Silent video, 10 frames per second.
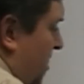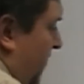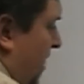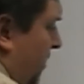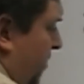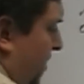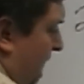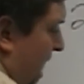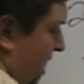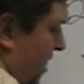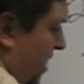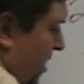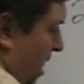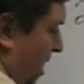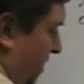followed by
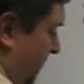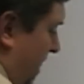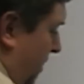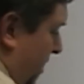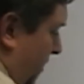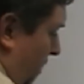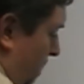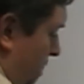our variable.